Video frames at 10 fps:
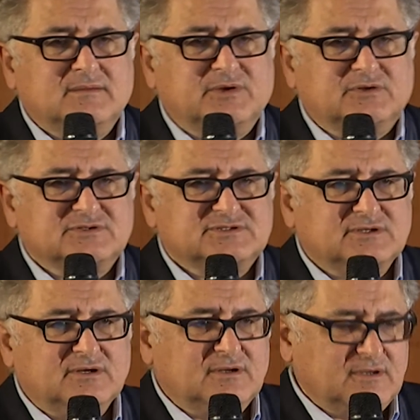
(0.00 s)
because,
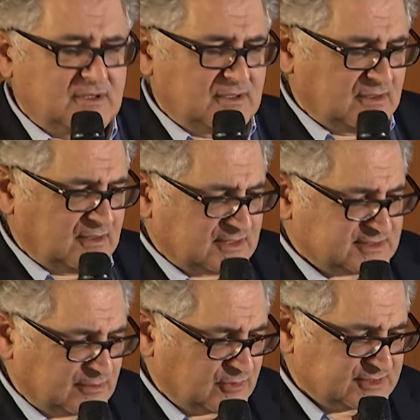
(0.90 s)
as
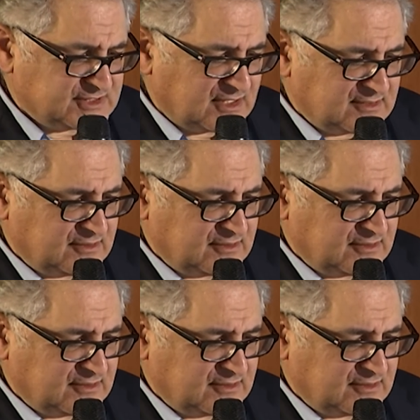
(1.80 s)
someone said,